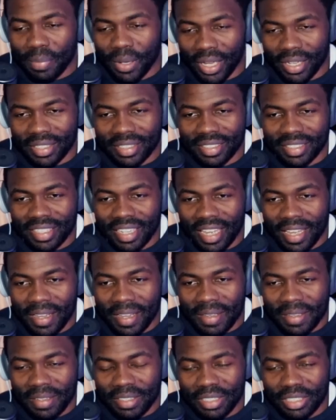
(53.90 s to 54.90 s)
but
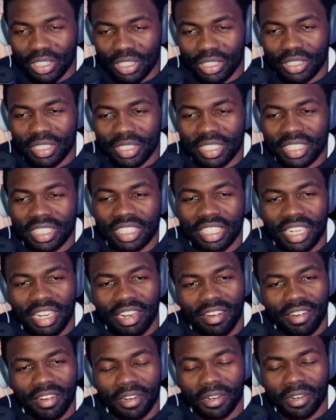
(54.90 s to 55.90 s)
uh, just the
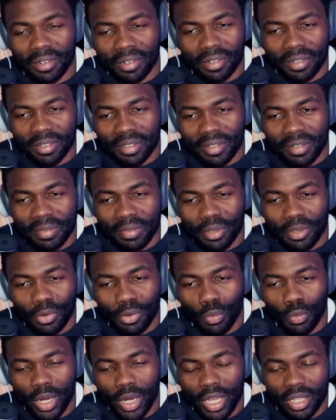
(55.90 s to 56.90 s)
sheer
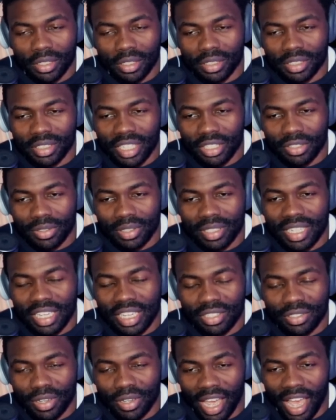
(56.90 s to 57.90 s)
will that you
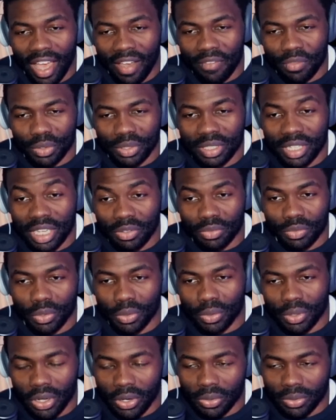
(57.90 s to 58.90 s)
need to have to see
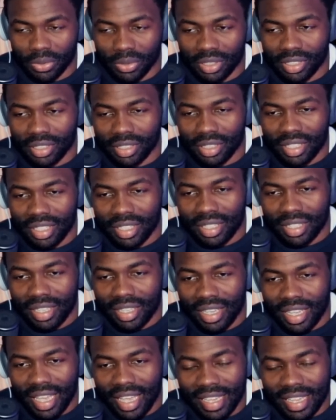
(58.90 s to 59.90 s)
through those
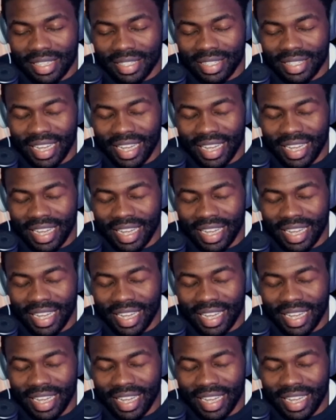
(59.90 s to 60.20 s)
is